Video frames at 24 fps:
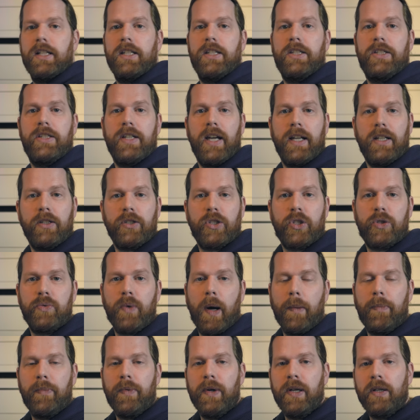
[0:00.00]
Channel
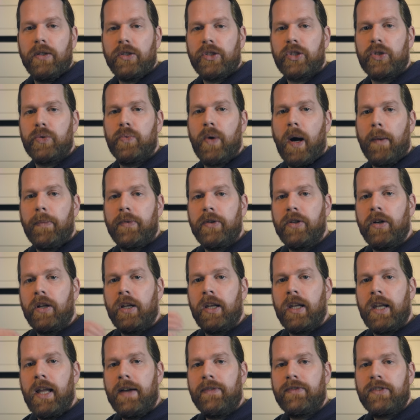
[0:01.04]
swap will swap your
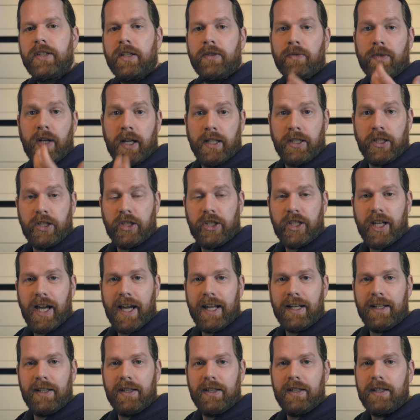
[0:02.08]
left and right
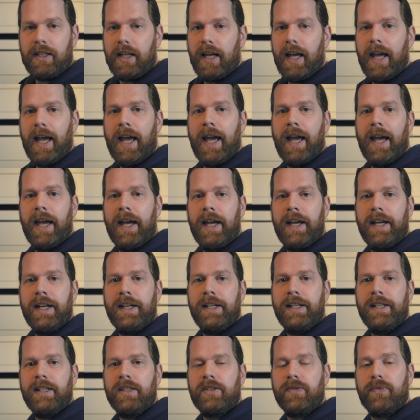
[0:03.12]
channel,
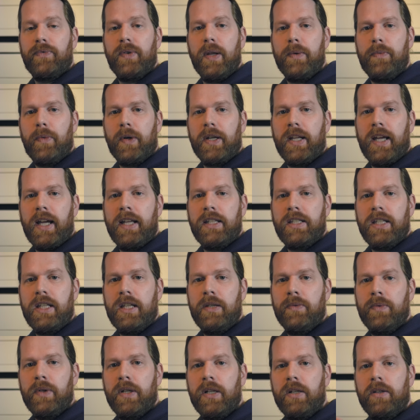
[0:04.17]
and flip
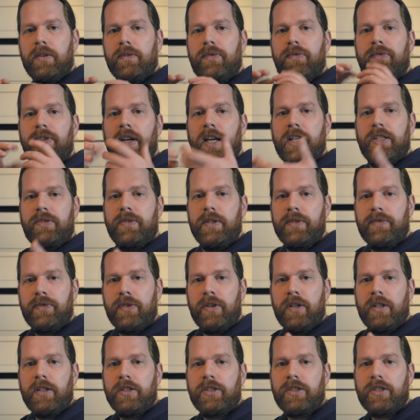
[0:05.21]
180 will phase
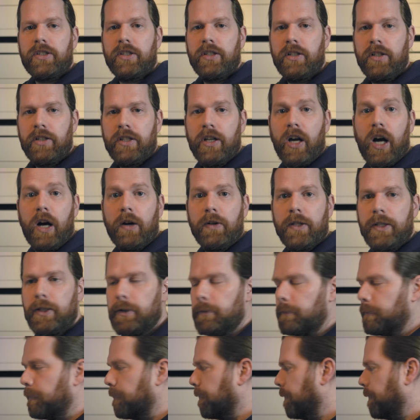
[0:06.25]
reverse your audio.